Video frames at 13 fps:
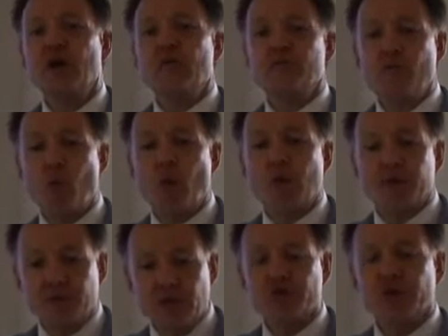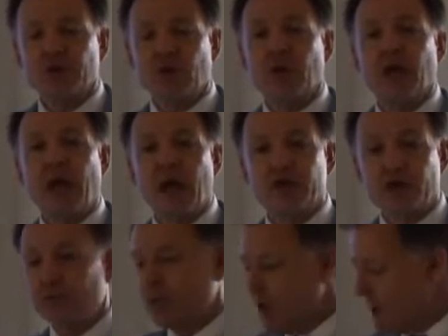for digital as your
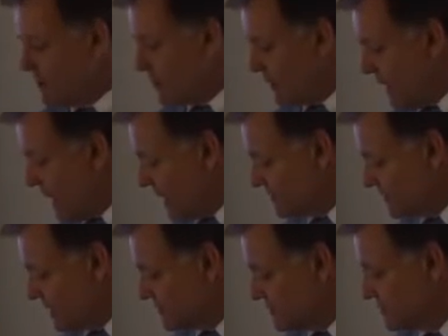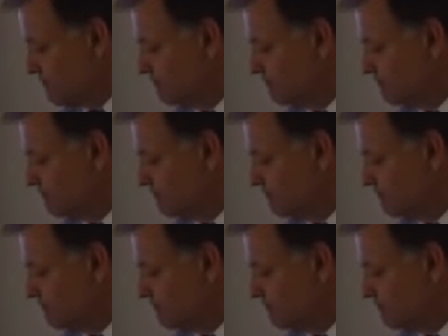primary access.